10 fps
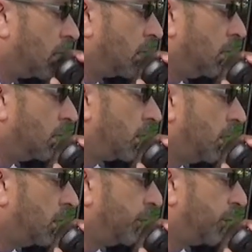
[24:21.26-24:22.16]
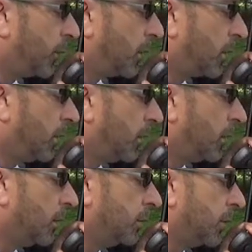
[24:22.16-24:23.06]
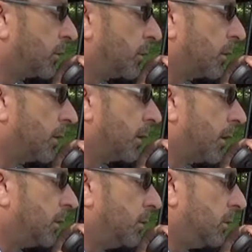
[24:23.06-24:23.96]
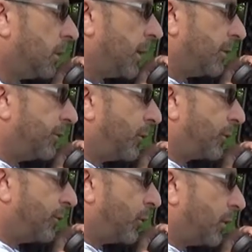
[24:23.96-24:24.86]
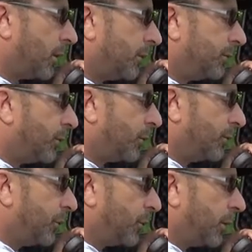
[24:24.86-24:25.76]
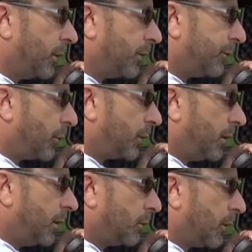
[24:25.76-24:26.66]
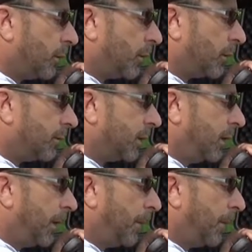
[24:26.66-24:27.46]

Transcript: Uh, kilo Kilo 4, Kilo Hotel Sugar, got you about 4-4, 4-4 four, four, into 1421, over.